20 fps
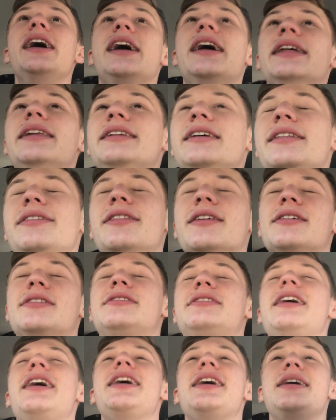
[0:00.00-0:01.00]
And in the
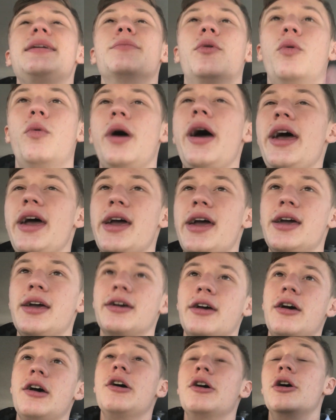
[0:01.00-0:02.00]
same
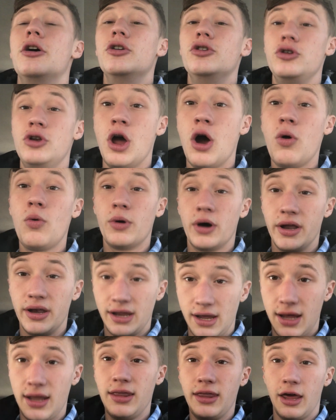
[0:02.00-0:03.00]
way, no
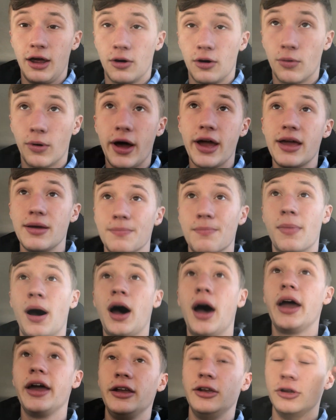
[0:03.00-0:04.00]
one in their right
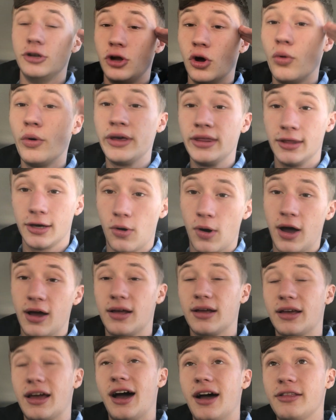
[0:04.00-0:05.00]
mind, knowing the
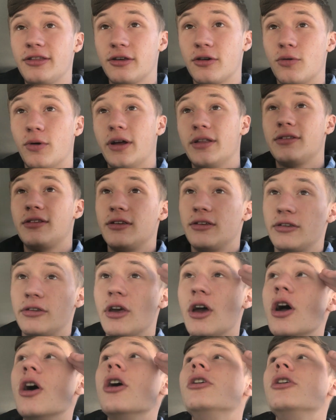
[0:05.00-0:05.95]
consequences,